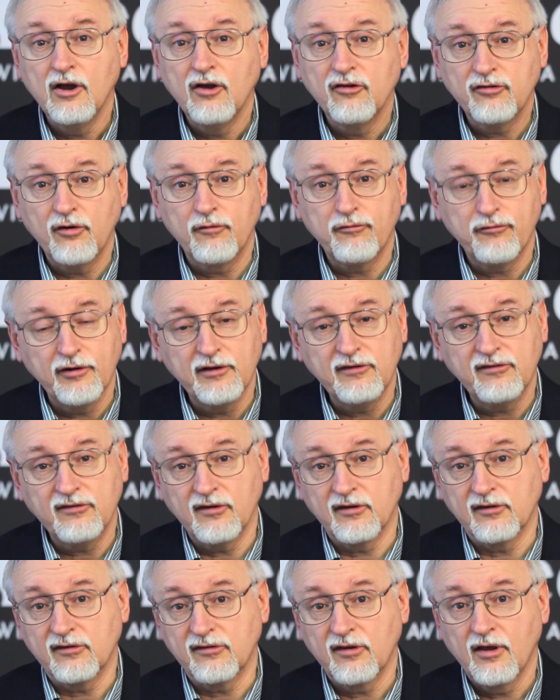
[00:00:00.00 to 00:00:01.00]
So for
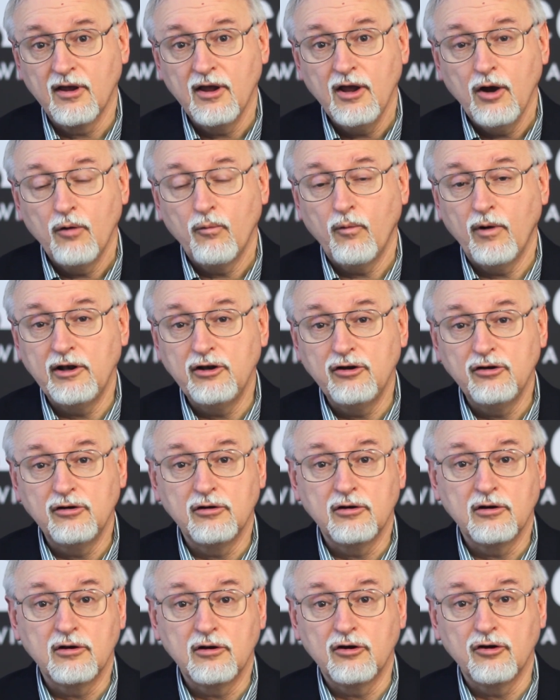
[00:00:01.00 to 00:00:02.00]
instance,
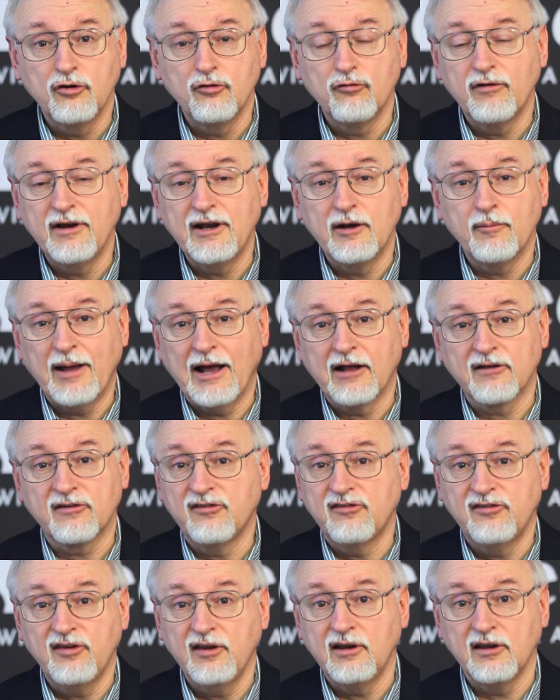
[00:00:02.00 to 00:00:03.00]
when you read about
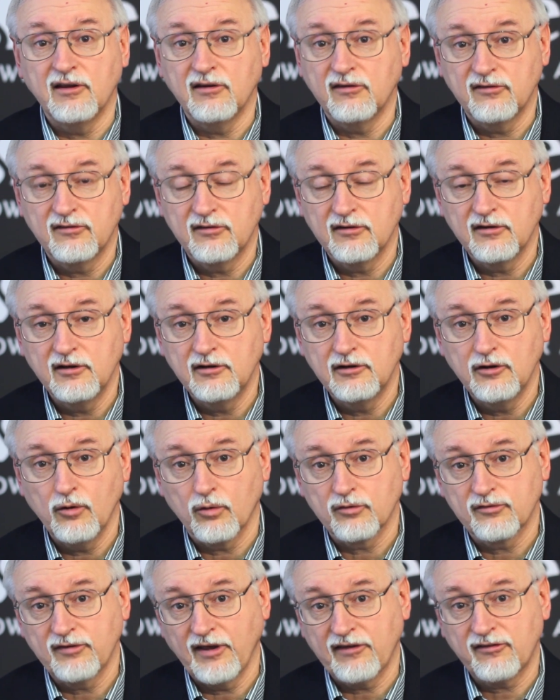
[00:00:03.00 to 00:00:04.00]
cities in the
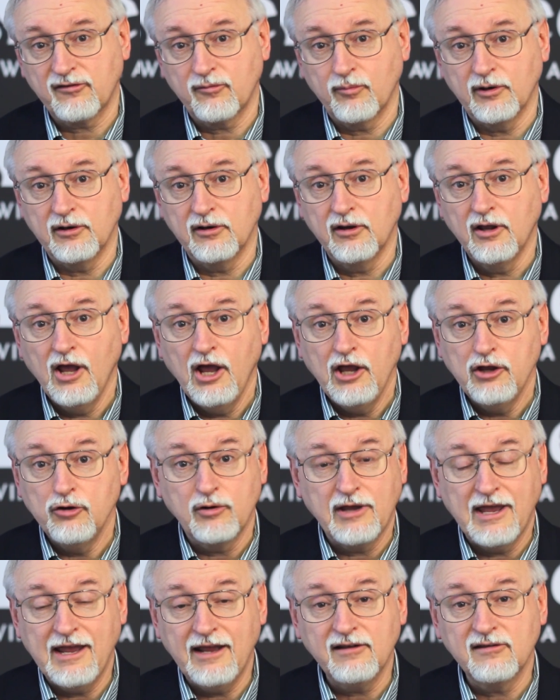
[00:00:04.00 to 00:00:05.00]
Old Testament,
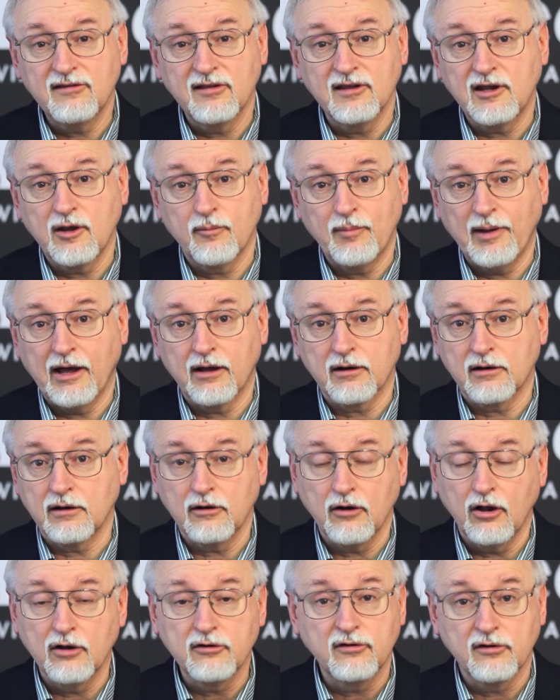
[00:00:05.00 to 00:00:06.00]
you can't think about
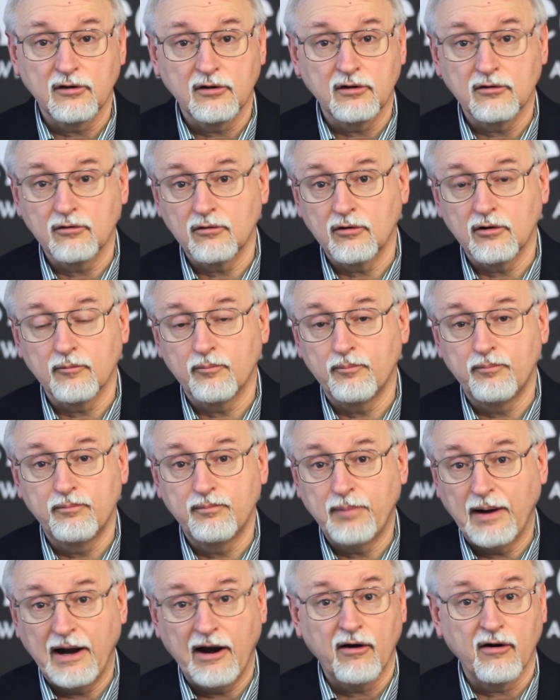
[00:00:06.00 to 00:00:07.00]
London or
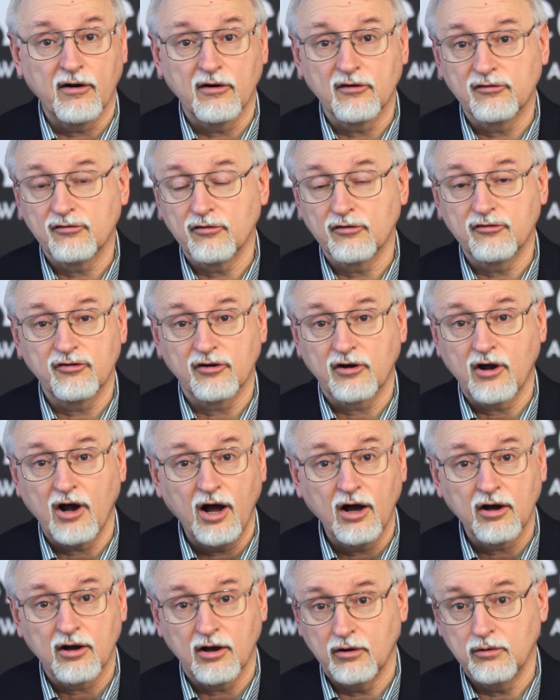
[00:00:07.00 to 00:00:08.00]
Paris or
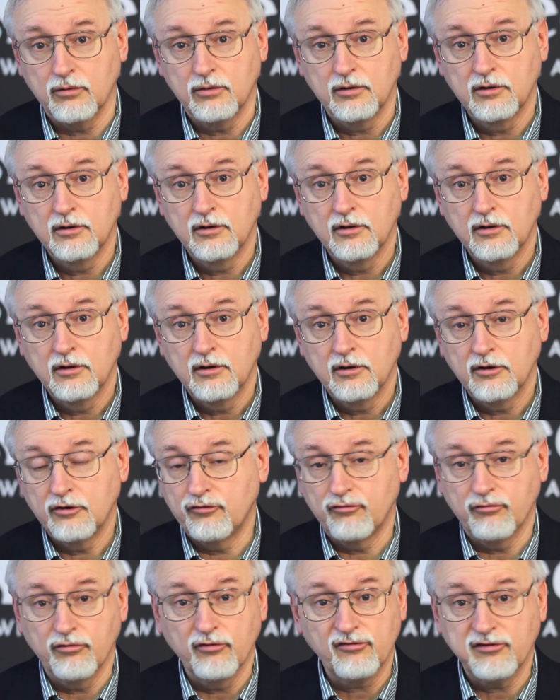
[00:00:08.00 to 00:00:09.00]
Chicago.
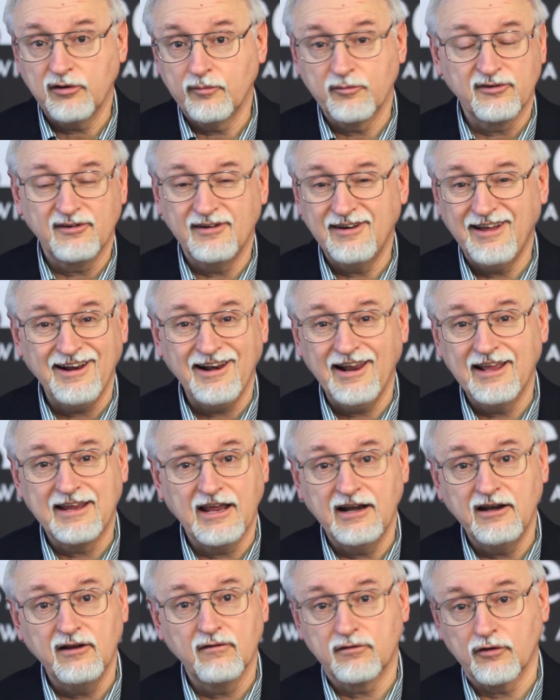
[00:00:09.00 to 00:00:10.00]
Jerusalem's not like
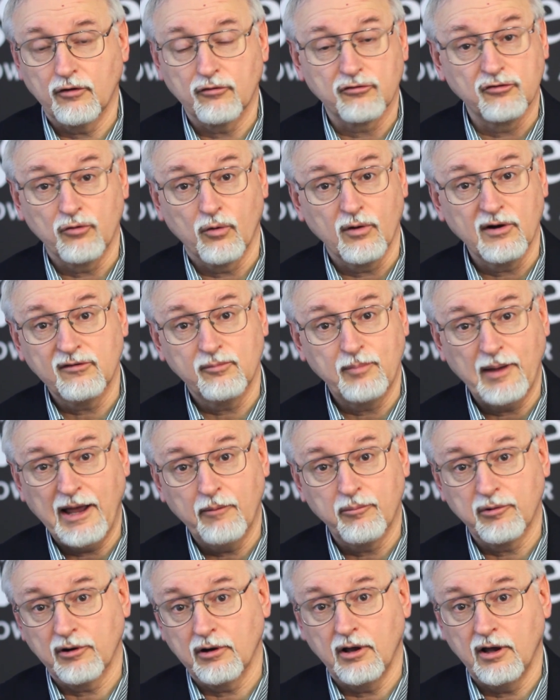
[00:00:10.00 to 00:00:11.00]
any of those, nor is
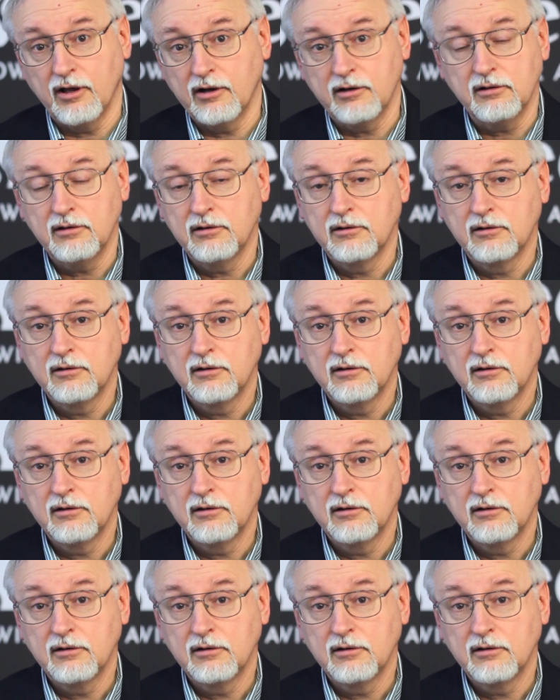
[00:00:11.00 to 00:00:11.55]
Babylon.